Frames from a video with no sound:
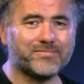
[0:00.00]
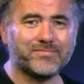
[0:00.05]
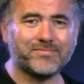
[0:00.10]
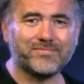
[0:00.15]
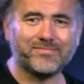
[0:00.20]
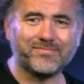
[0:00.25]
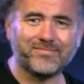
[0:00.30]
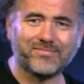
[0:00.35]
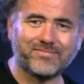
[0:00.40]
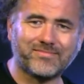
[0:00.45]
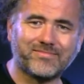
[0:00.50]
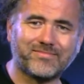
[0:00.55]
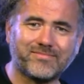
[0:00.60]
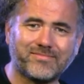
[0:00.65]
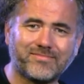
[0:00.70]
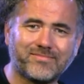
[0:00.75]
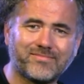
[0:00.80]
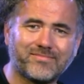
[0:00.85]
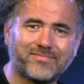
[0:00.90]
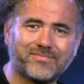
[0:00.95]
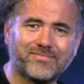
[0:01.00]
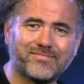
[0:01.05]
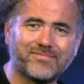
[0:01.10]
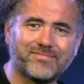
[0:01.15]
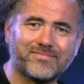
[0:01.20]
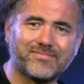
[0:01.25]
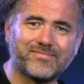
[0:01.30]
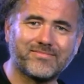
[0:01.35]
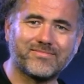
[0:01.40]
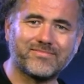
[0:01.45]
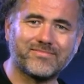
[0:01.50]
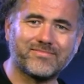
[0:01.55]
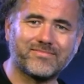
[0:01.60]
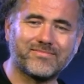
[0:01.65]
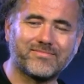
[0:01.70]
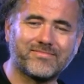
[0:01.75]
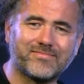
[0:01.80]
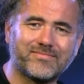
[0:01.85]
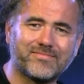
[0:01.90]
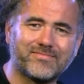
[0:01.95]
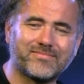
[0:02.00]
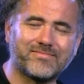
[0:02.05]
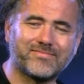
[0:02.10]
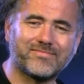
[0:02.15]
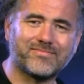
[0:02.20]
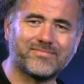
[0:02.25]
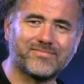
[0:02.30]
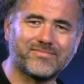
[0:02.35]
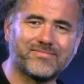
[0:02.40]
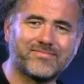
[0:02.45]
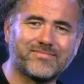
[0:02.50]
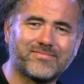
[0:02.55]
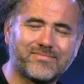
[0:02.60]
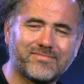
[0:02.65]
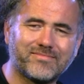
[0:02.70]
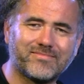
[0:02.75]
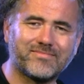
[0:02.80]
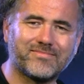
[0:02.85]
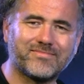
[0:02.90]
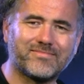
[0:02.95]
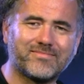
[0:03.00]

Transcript: (not speaking)